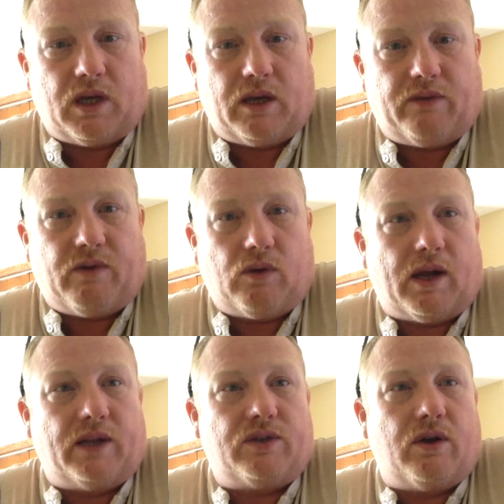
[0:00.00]
Phone
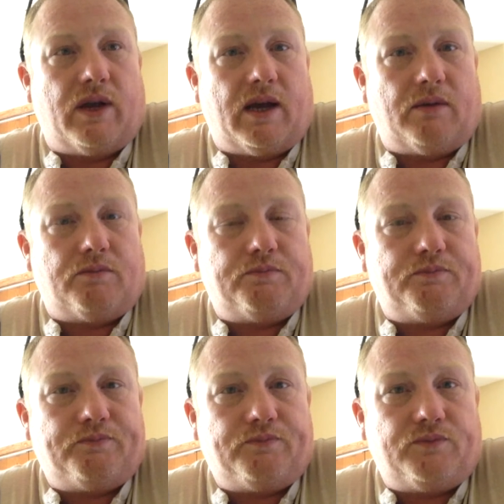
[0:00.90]
lines go down,
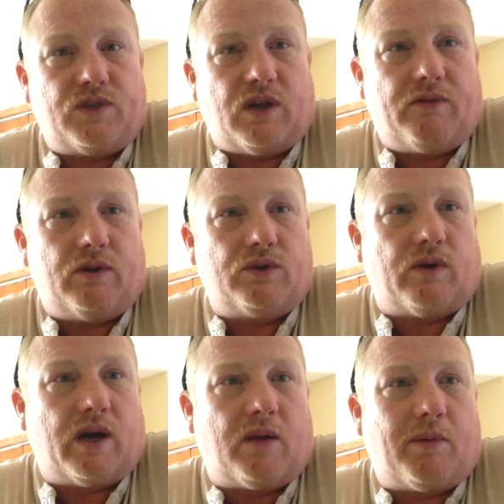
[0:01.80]
cell phones
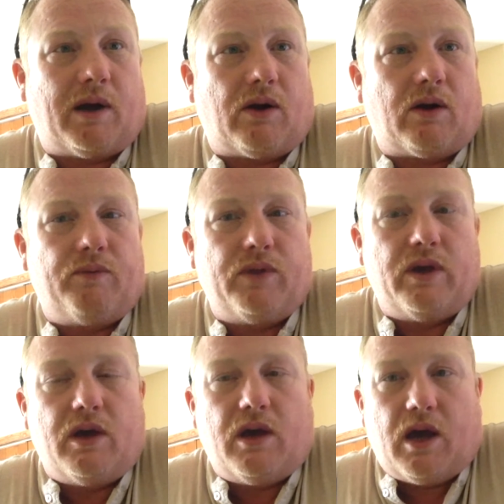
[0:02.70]
run out of power.
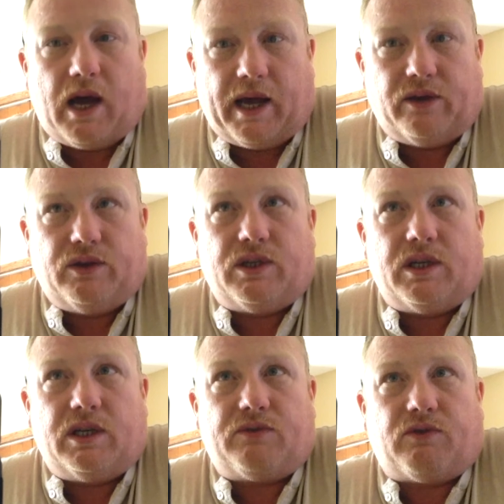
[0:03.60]
I use
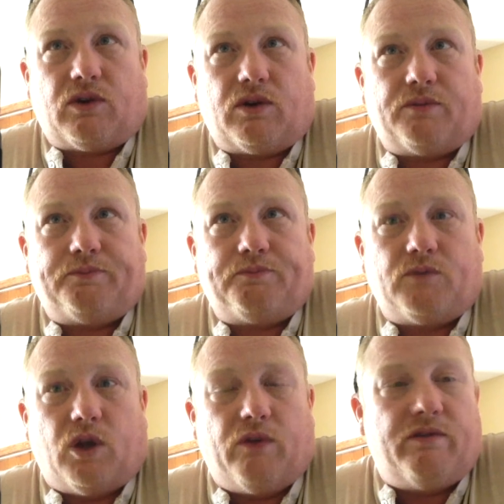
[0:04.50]
these for,
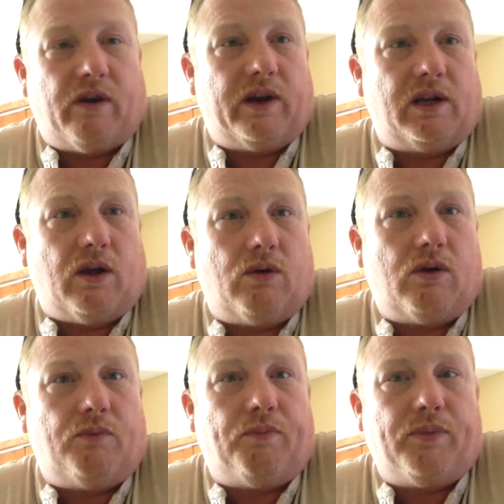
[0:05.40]
very
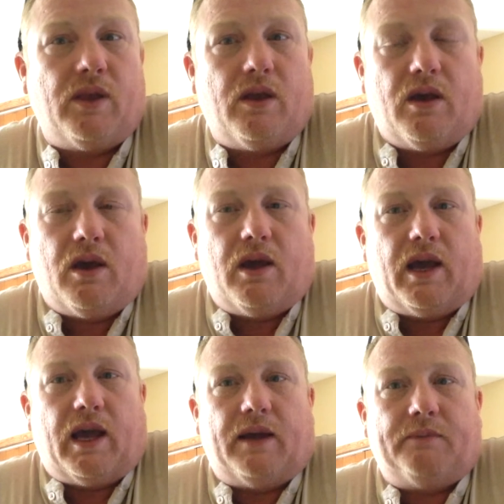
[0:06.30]
local.
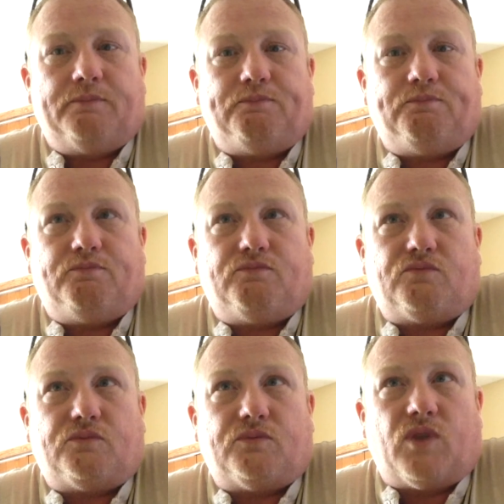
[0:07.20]
And
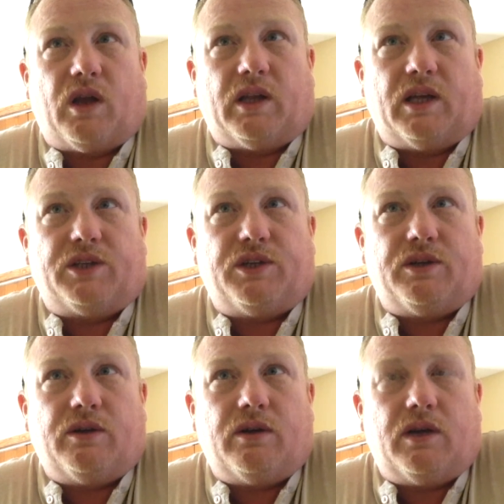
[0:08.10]
unless
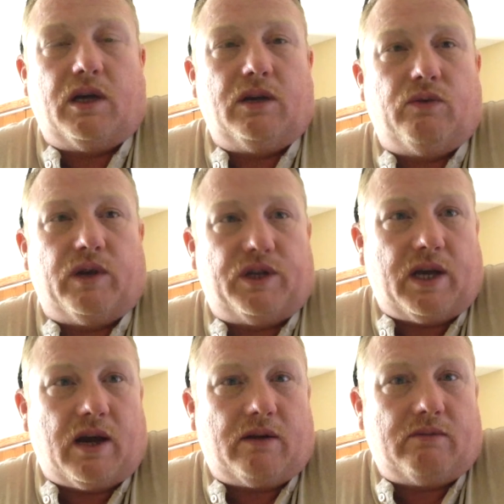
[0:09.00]
you're reaching
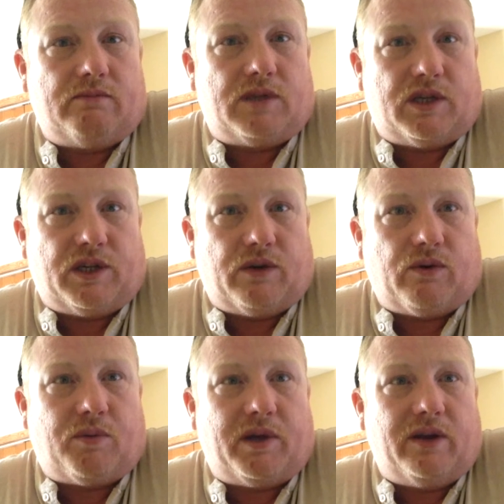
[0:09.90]
out, touching a
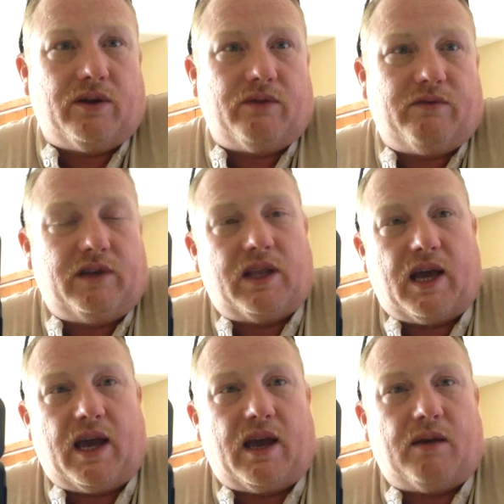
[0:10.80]
repeater via the
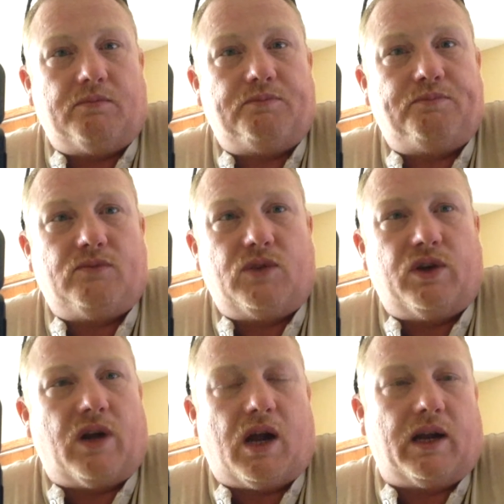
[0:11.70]
ham, you're
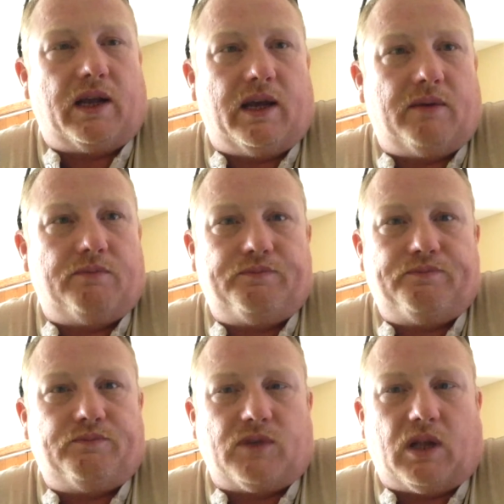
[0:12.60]
not going to get
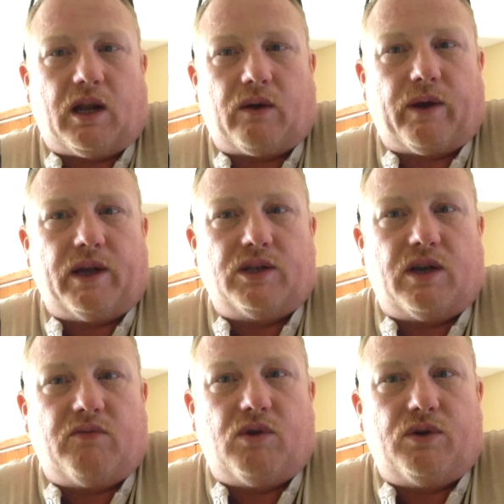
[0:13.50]
a lot of range out
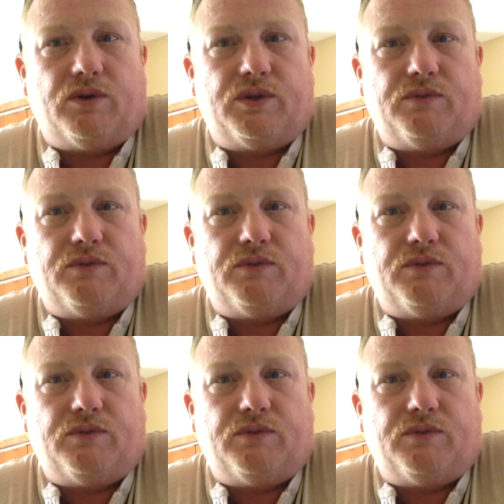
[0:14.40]
of most,